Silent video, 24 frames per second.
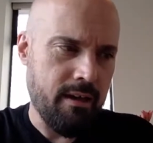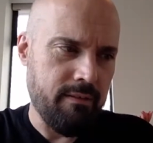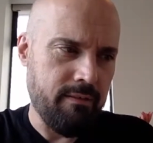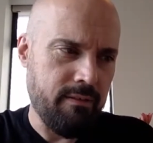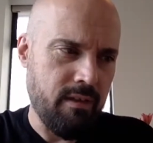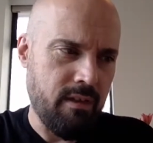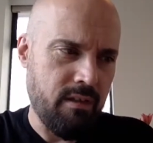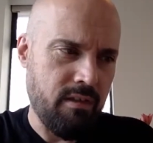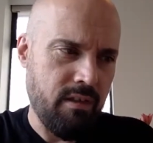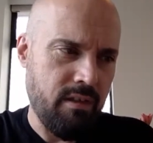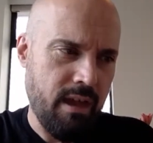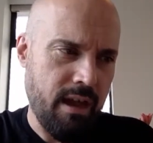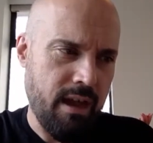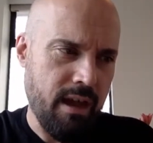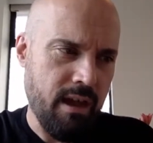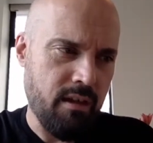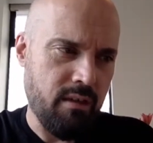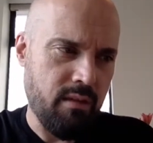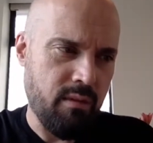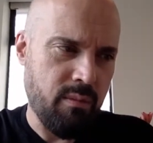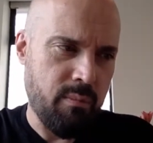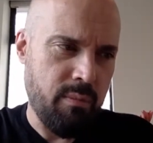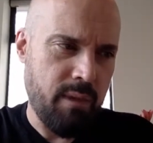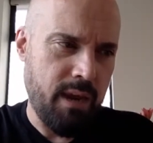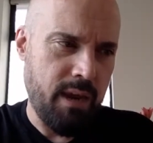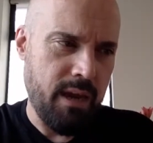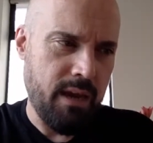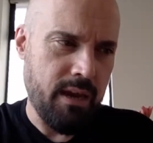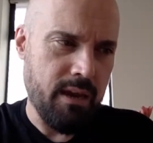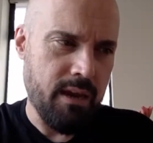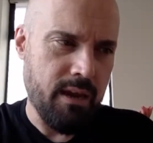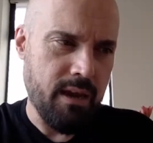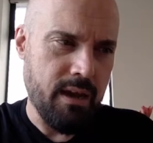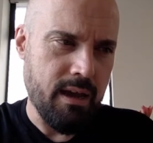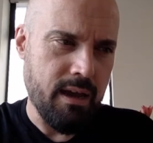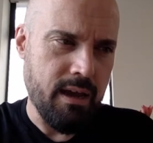this has
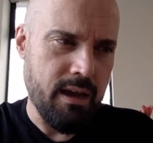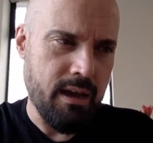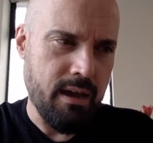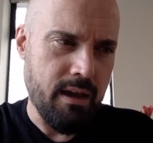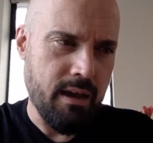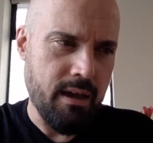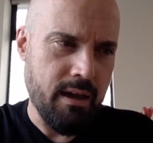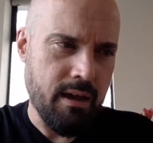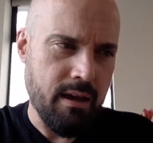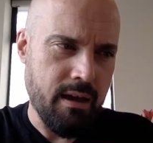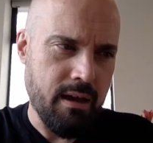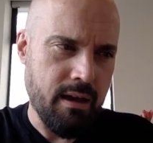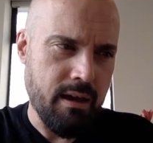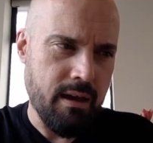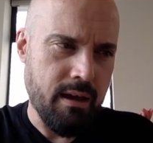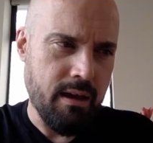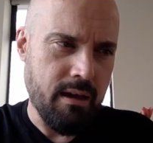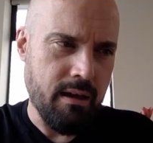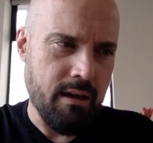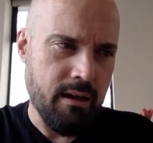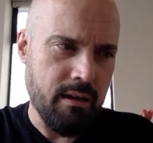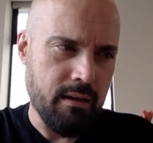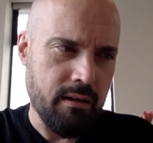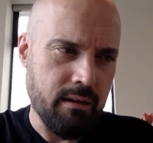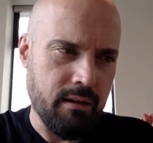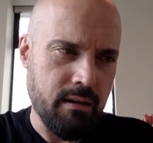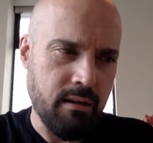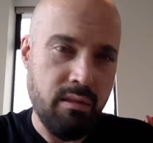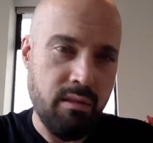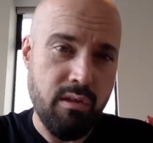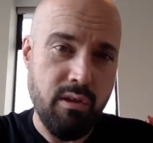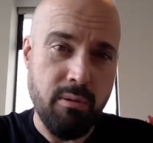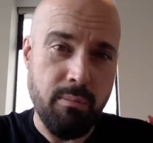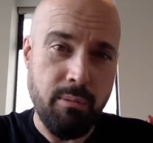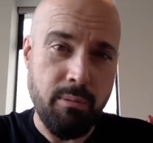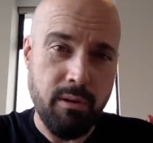been a
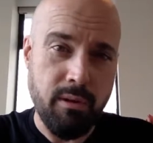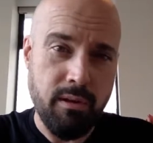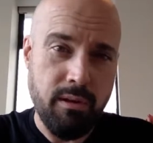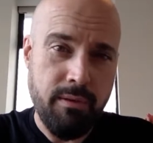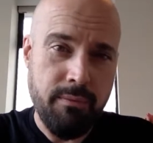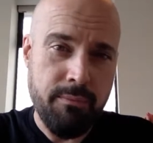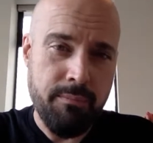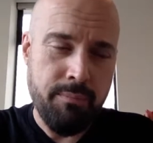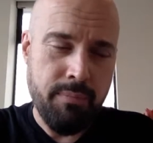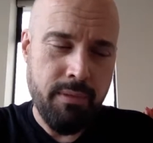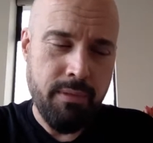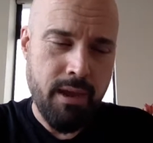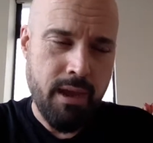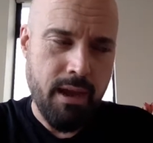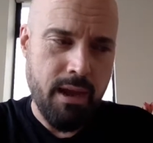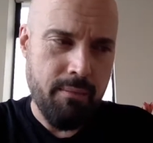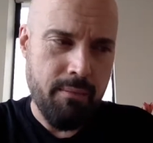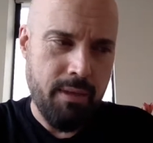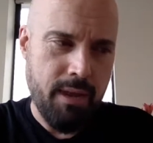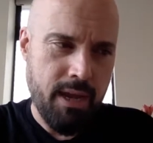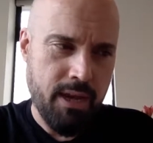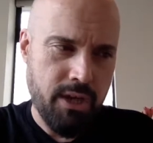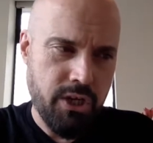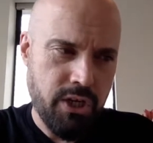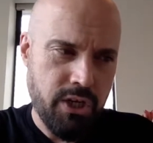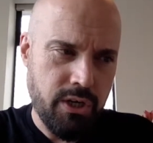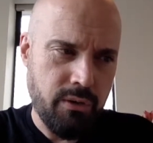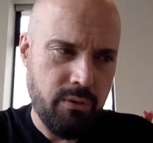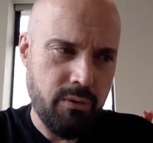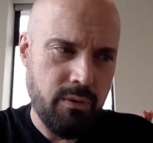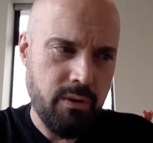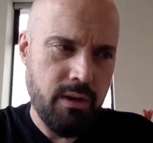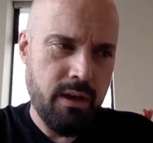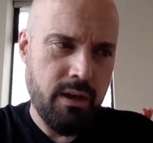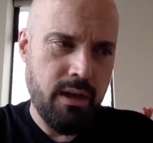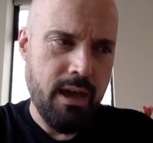considerable
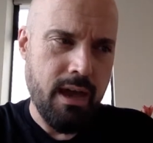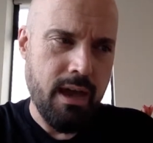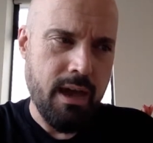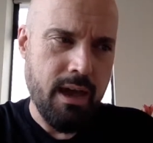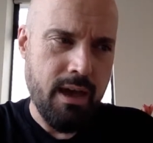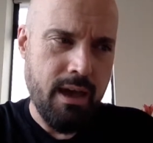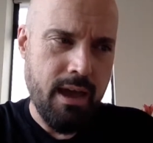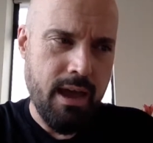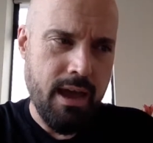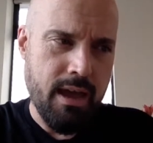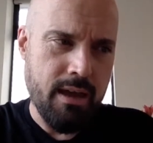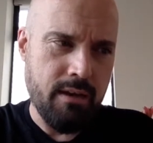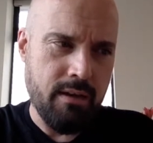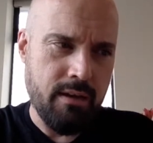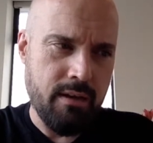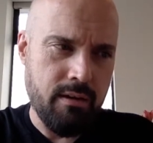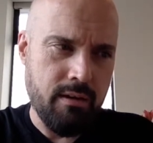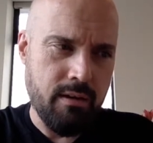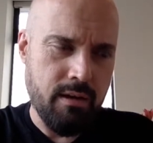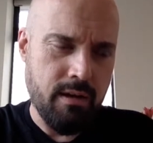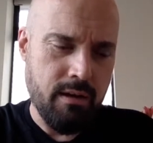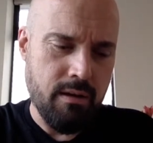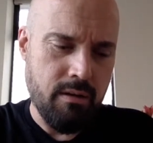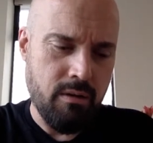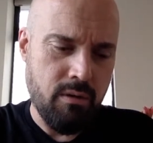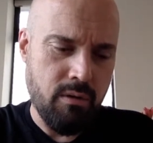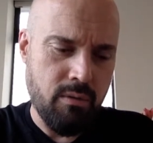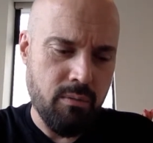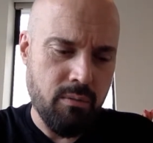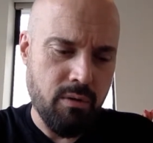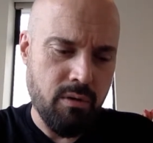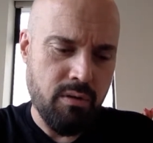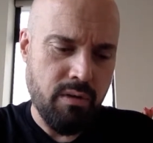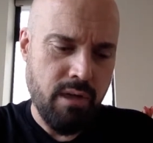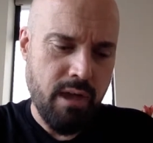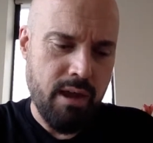issue, and
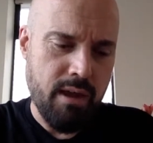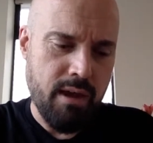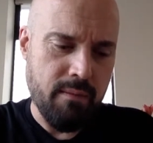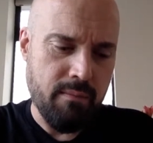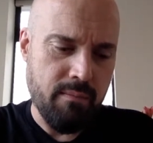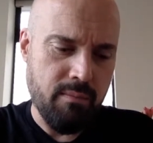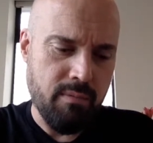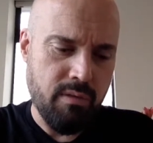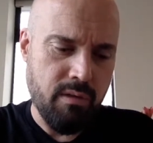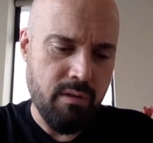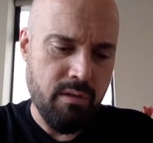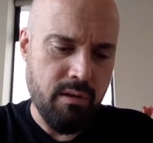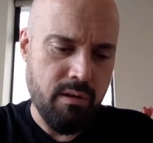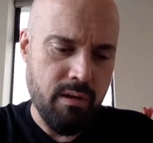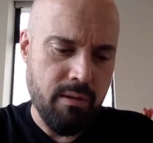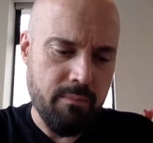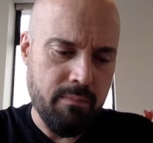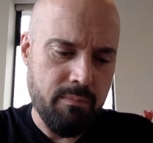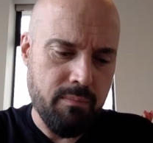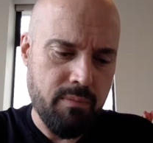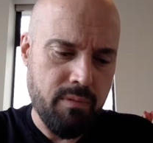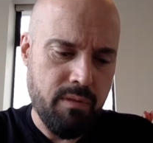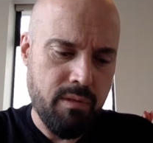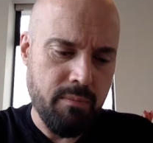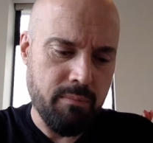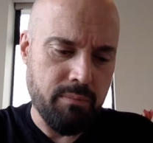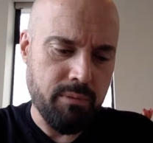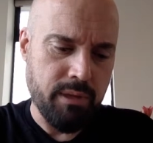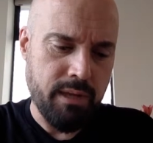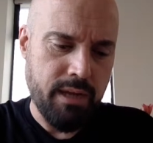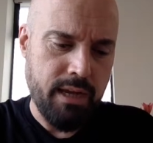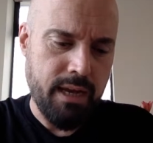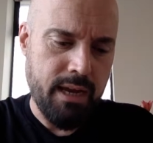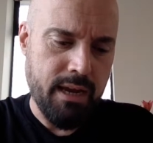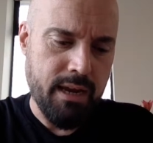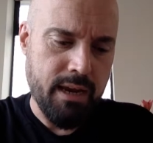numerous items
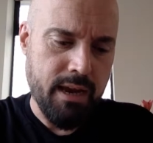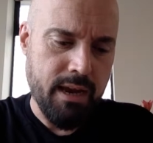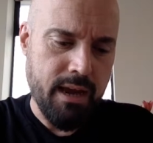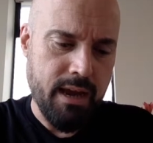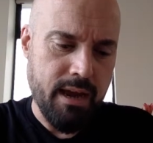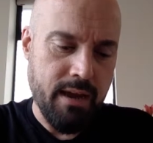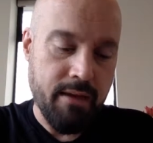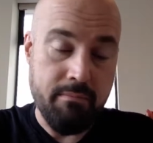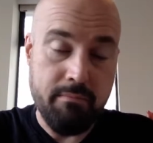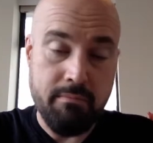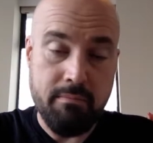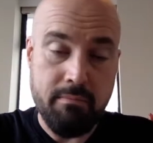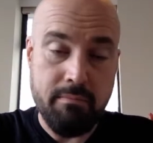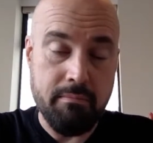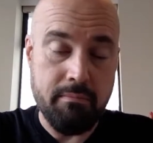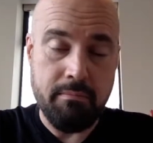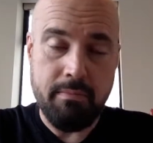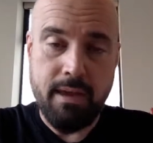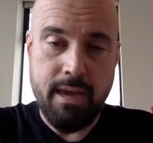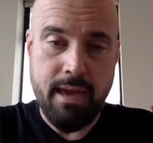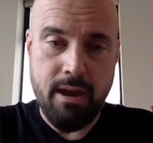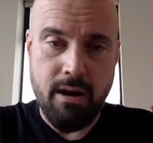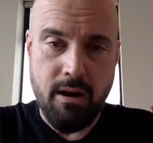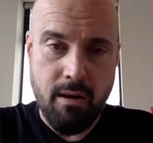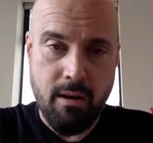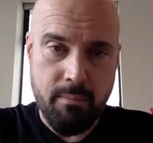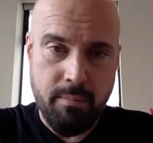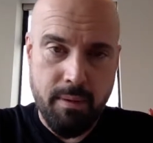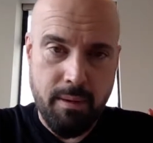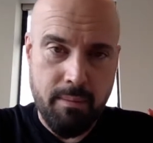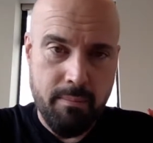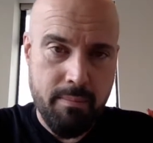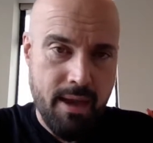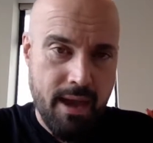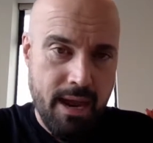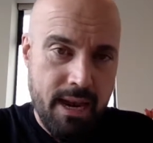simply cannot
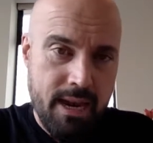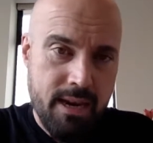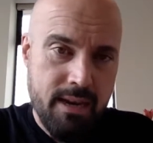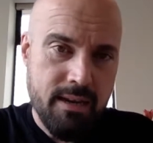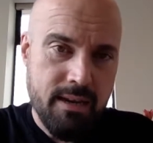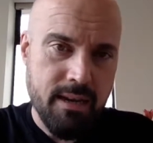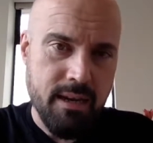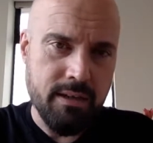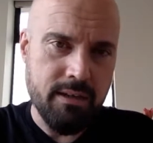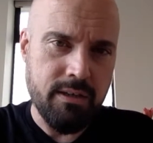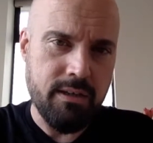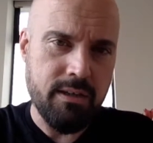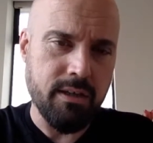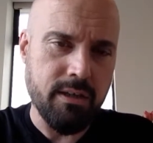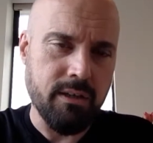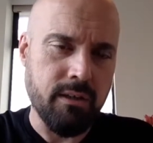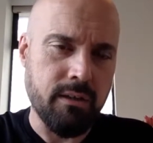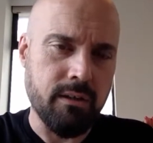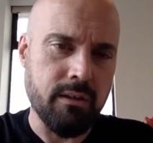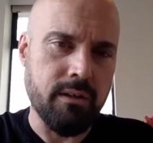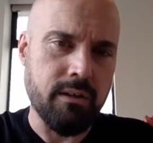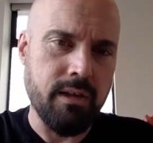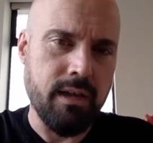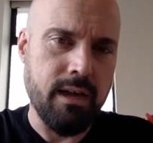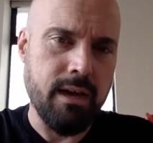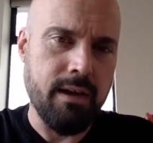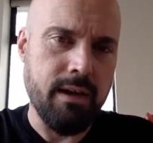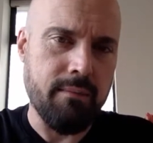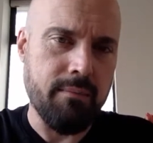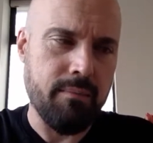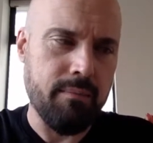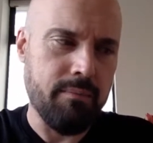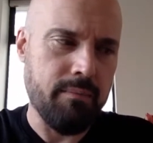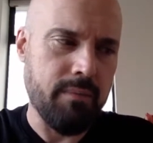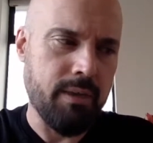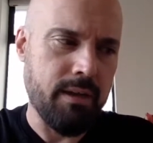be made until
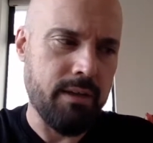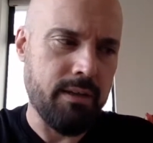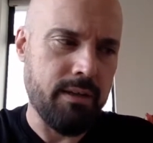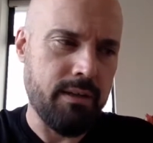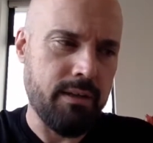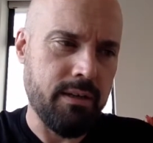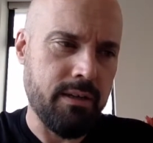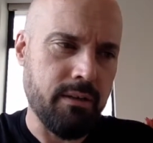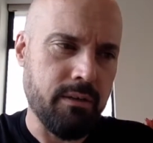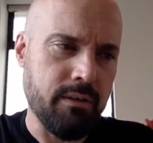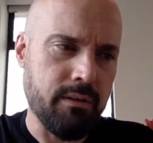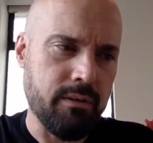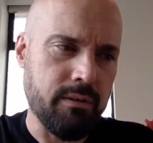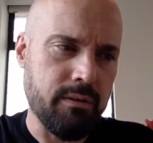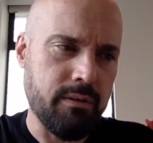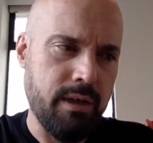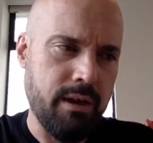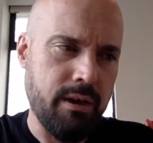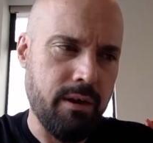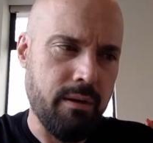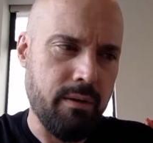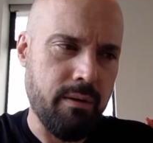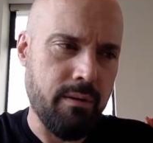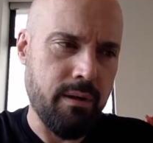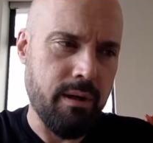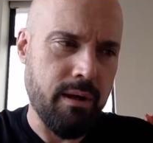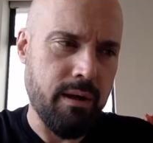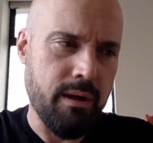their